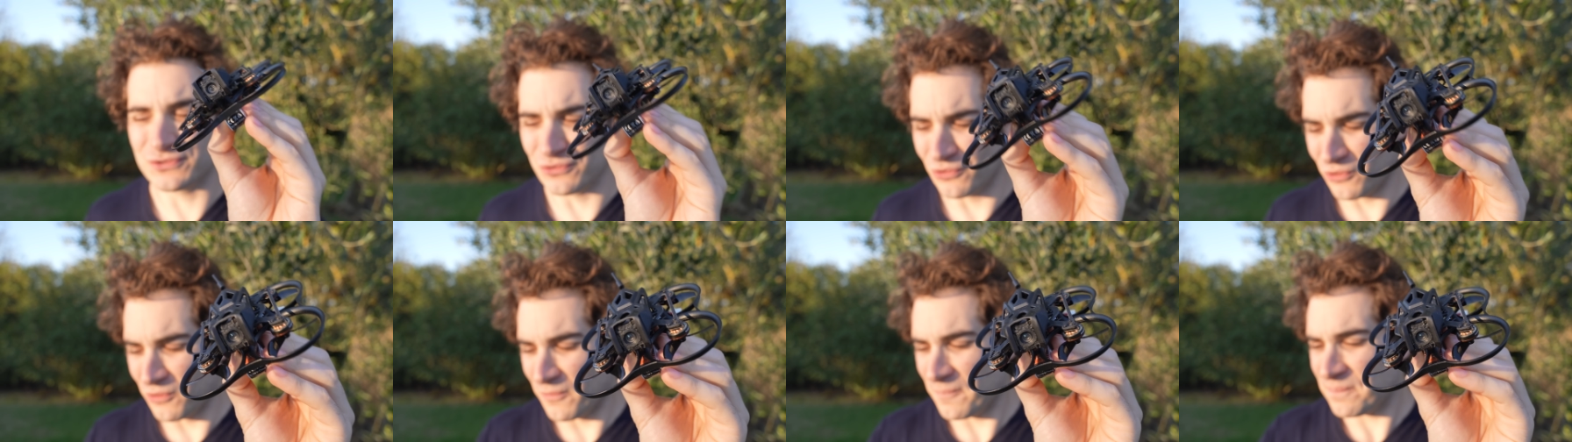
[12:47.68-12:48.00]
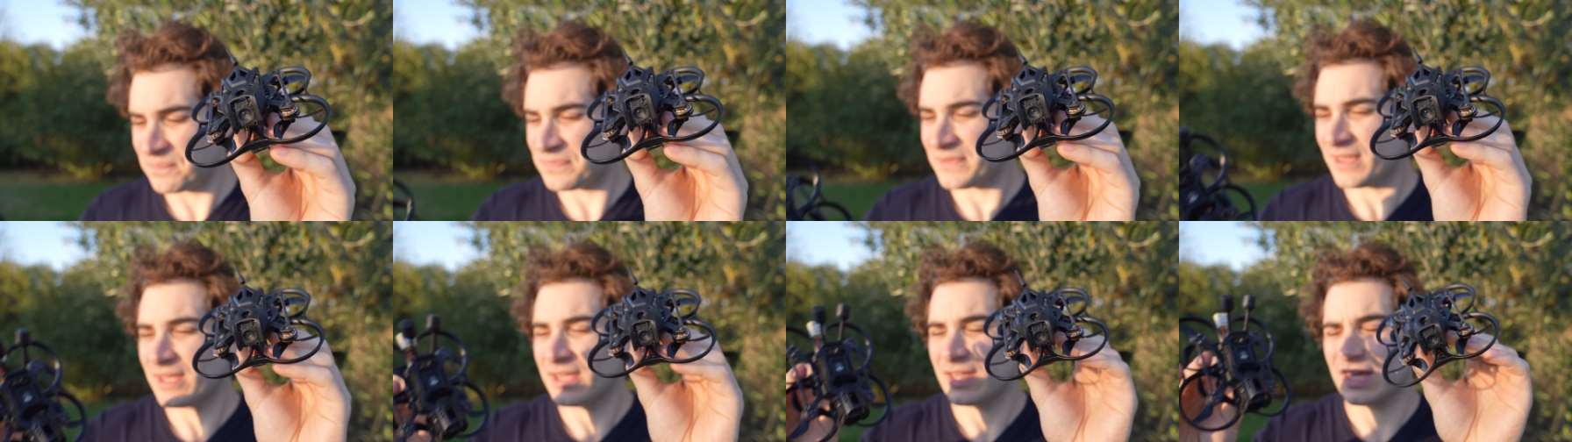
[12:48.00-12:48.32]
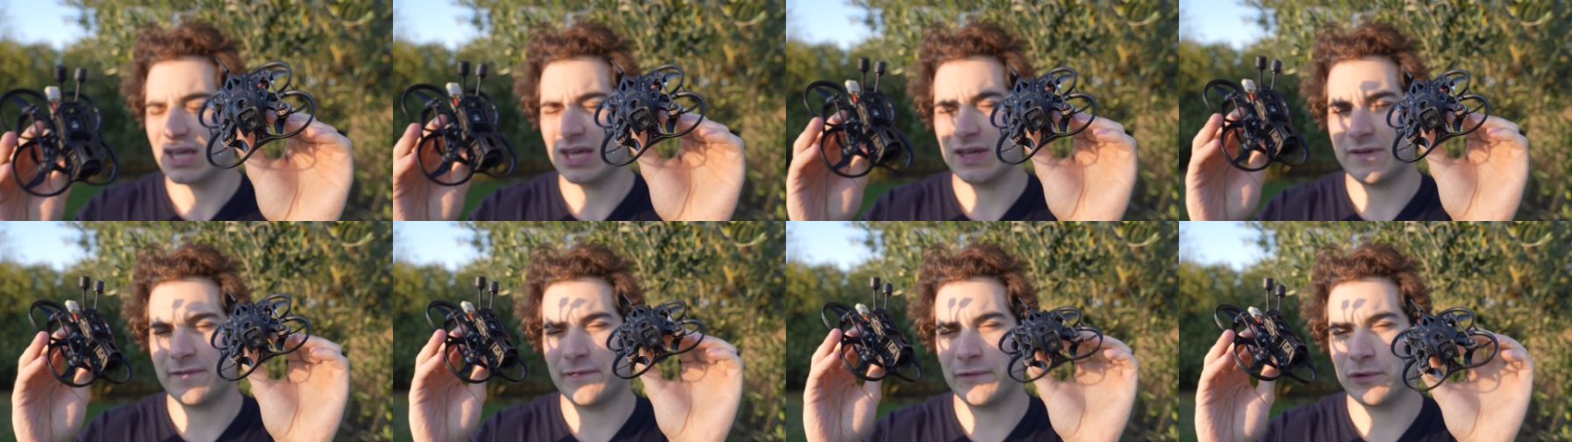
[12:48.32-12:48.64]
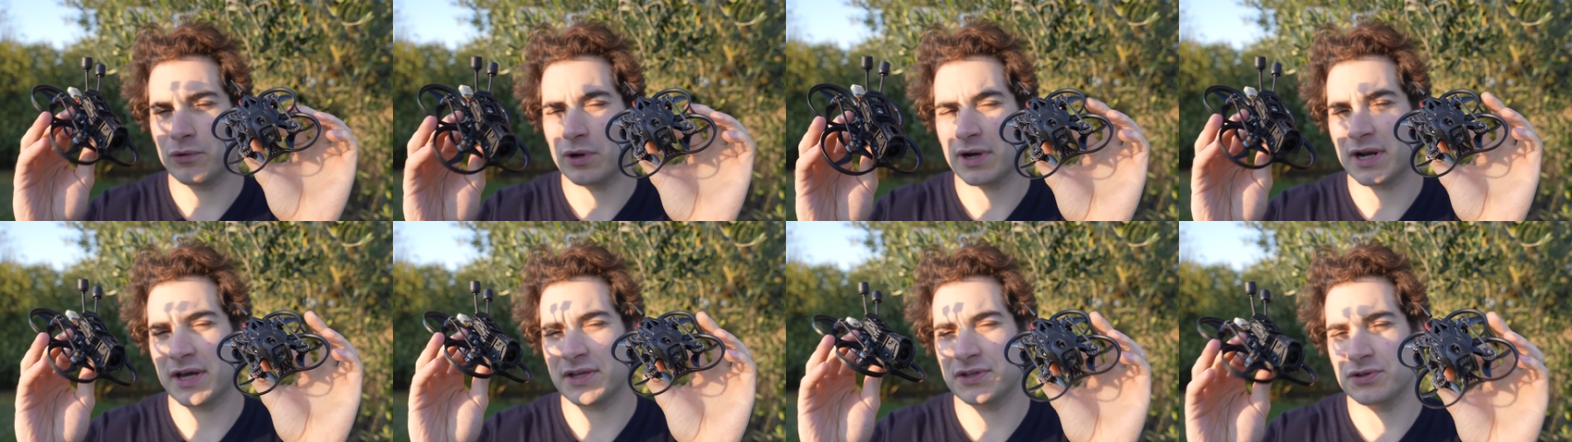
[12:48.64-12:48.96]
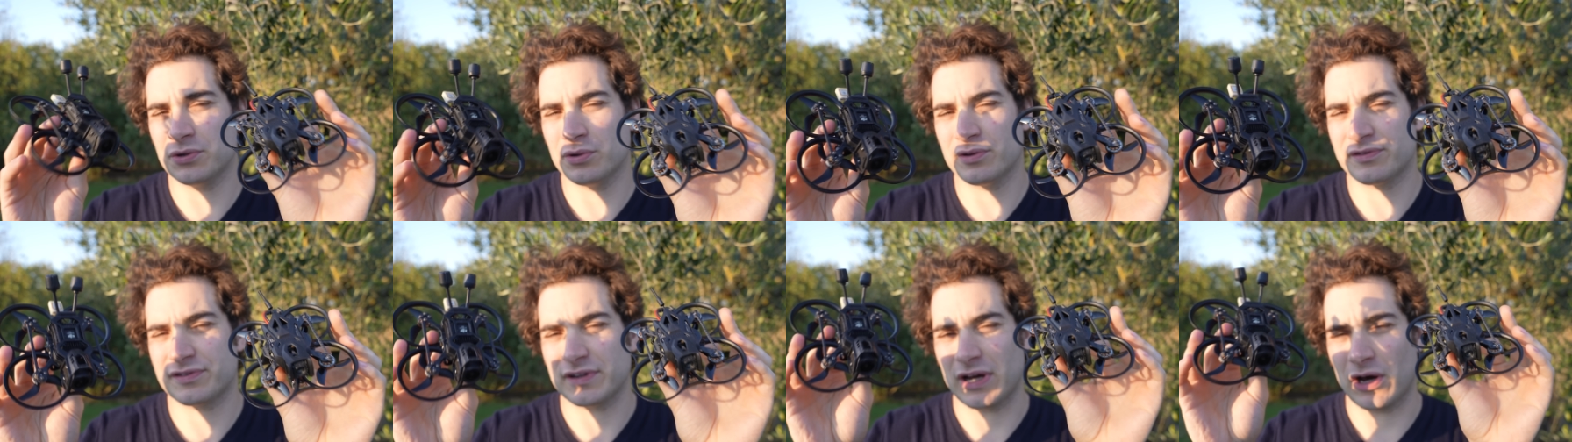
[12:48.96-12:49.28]
2. If you want to
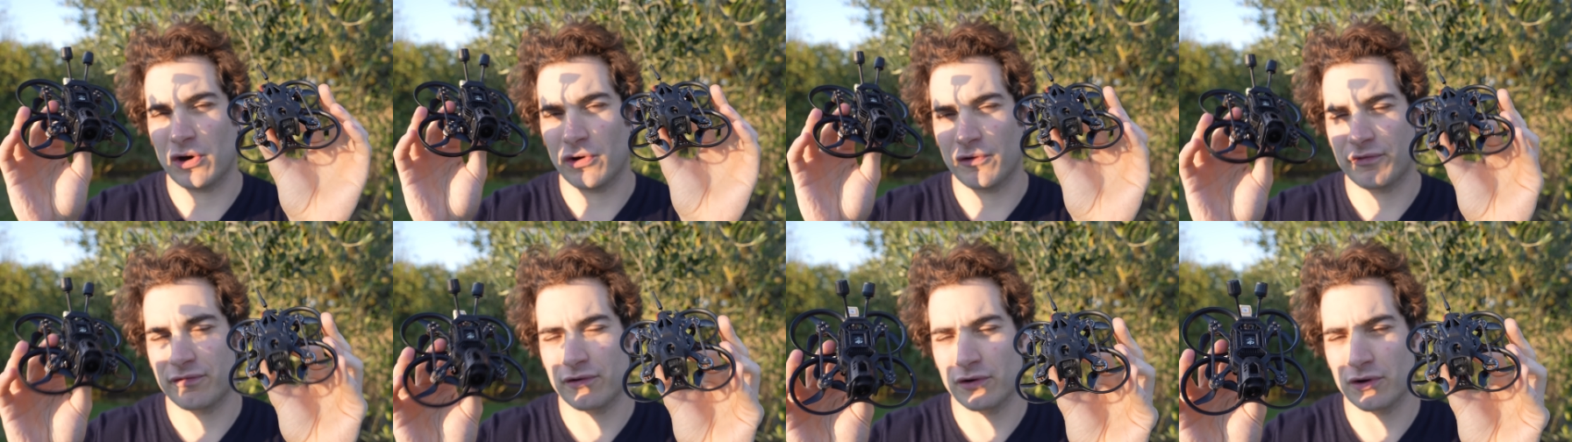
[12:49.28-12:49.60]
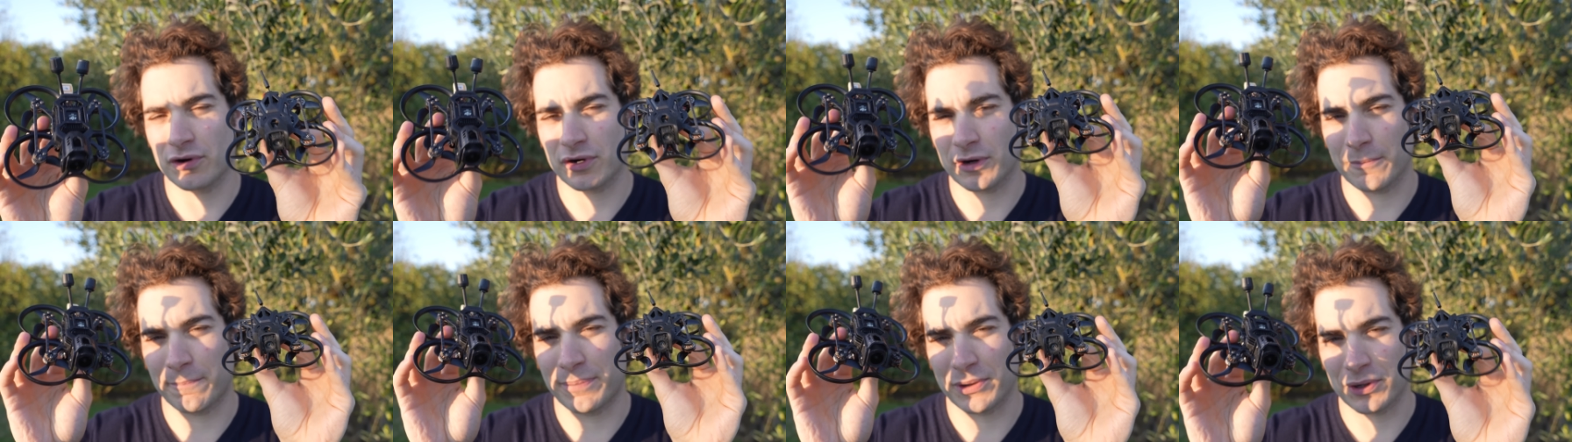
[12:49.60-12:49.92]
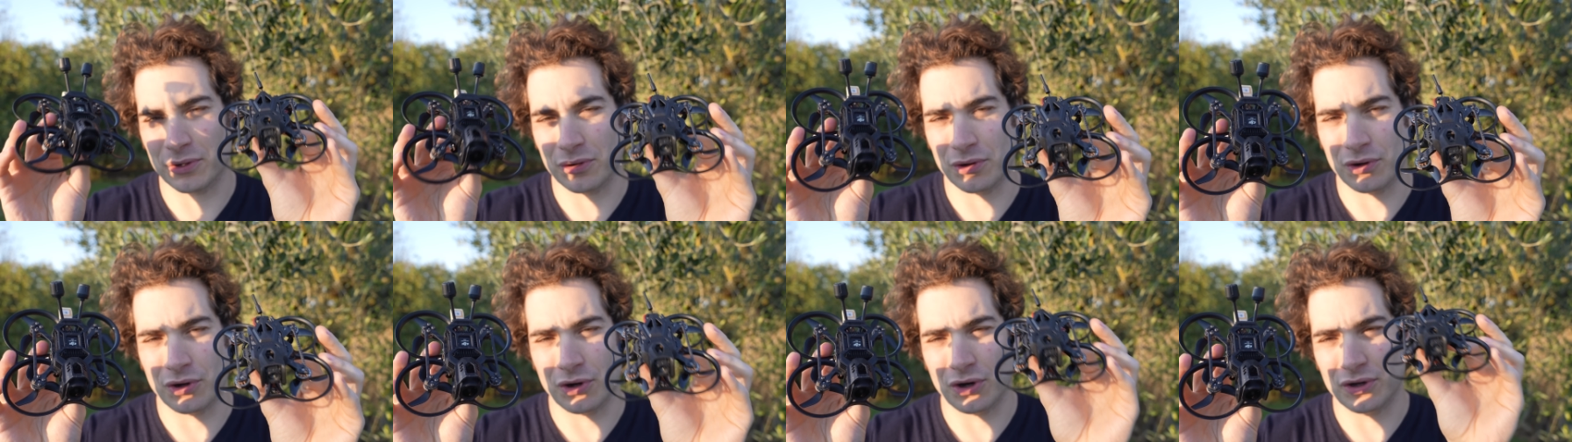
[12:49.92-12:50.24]
use O4 Pro